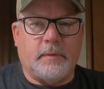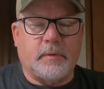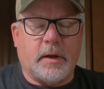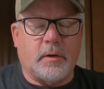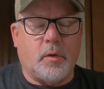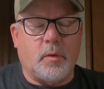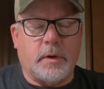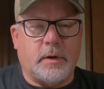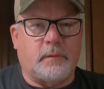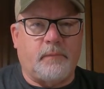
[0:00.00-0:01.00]
I've got to go
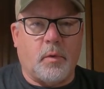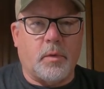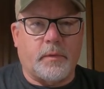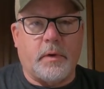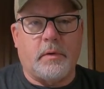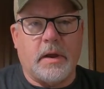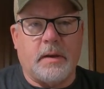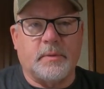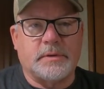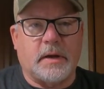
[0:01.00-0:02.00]
get 4 trail
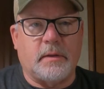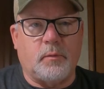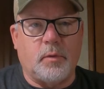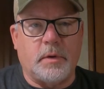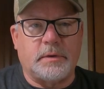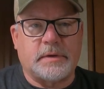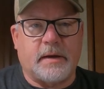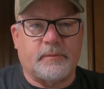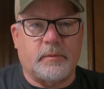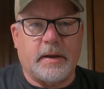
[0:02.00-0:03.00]
cameras out of the woods
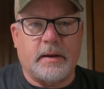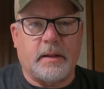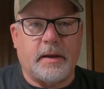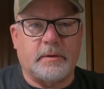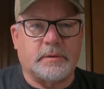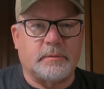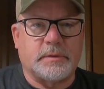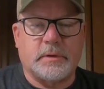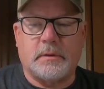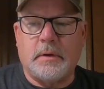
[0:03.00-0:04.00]
after daylight. As soon
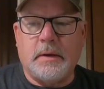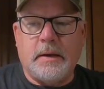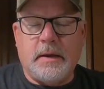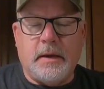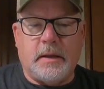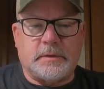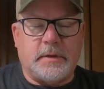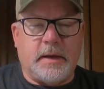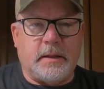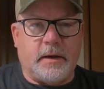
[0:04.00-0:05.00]
as it hits
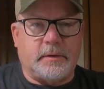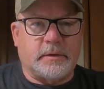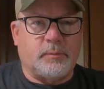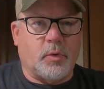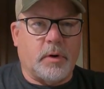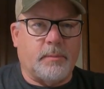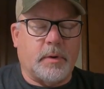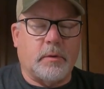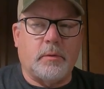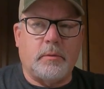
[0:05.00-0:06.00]
daylight this morning, I'm
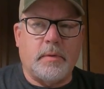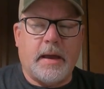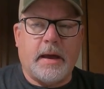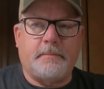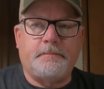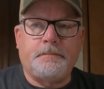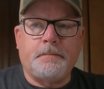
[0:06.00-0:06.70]
going to go do that.